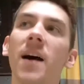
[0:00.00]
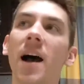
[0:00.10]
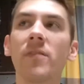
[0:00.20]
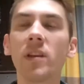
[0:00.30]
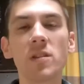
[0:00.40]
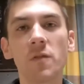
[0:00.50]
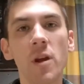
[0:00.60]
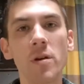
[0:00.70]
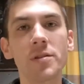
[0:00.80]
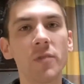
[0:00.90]
feel like this
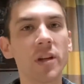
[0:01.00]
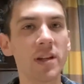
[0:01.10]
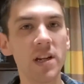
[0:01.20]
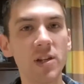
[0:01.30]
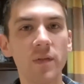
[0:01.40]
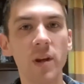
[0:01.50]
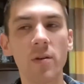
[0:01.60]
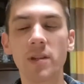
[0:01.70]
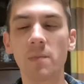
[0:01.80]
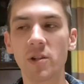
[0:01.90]
video isn't really a teaching video
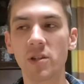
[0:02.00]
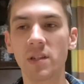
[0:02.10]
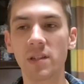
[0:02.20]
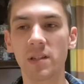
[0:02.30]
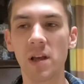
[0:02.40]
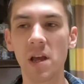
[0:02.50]
as much as is